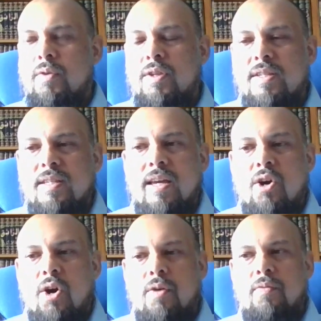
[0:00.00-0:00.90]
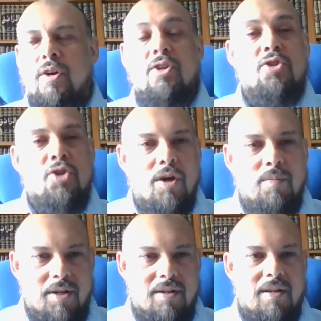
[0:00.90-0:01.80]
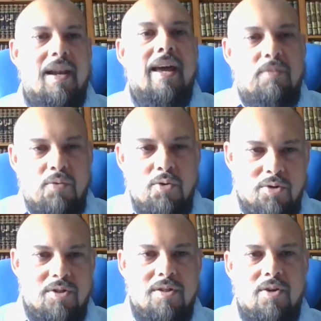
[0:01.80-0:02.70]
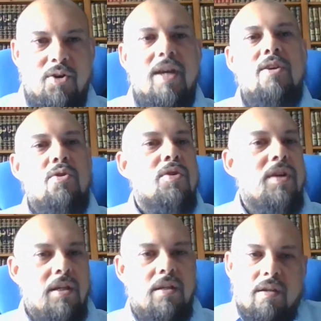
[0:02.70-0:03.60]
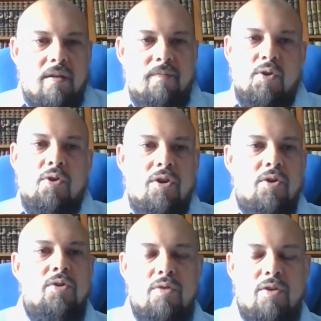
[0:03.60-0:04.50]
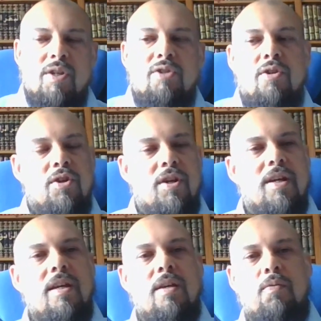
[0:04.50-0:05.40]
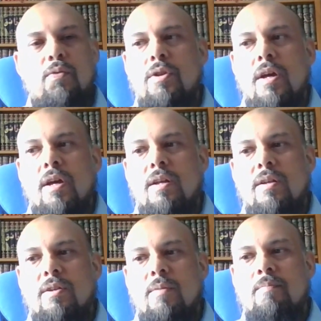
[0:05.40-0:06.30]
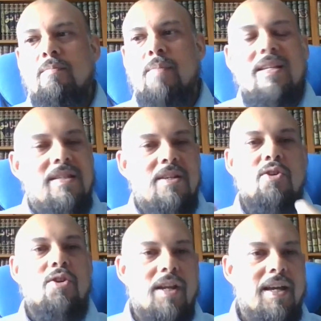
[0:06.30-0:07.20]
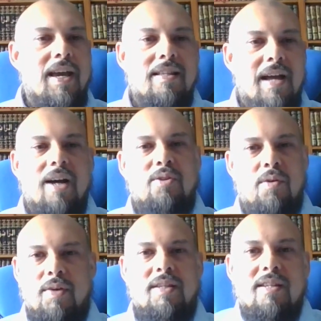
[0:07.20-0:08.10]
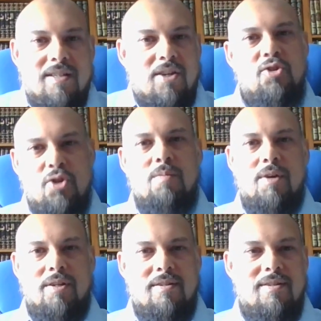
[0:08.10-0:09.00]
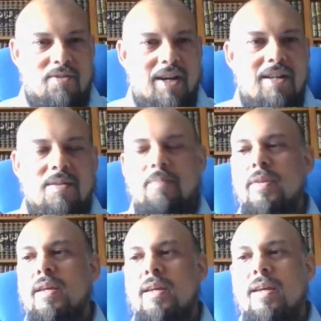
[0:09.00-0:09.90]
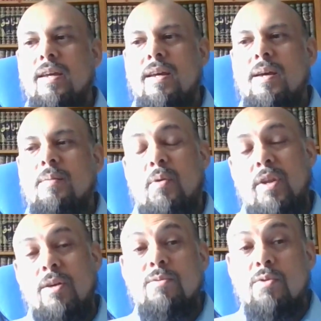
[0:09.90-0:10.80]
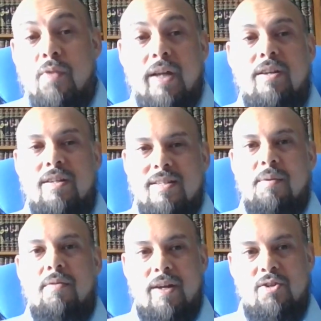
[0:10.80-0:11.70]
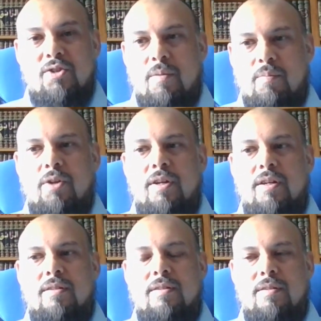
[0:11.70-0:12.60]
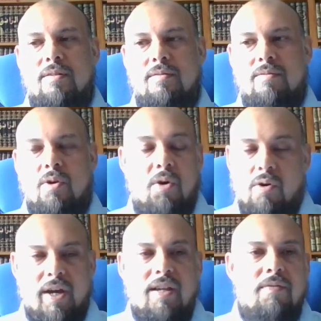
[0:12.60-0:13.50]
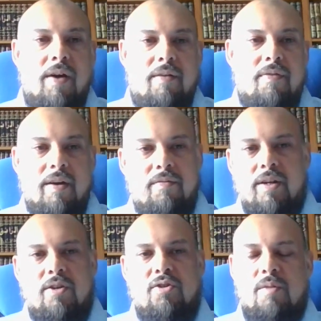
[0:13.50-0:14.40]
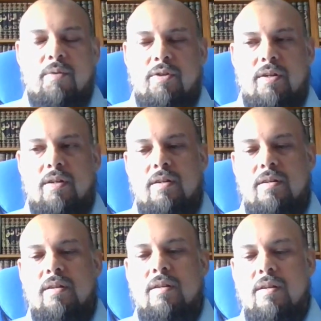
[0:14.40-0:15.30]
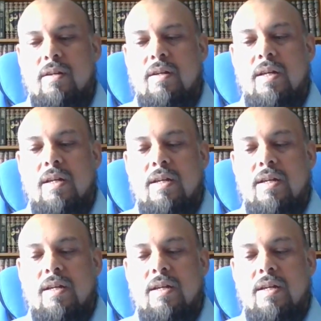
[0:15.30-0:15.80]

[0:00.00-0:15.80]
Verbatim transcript: for the sake of enjoyment, like food. Okay, you eat, you're gonna go to a restaurant, you're gonna eat food. The best thing you're gonna get out of it is enjoyment, right? But when it comes to fin Islamic financial products or any fi fi financial product, uh,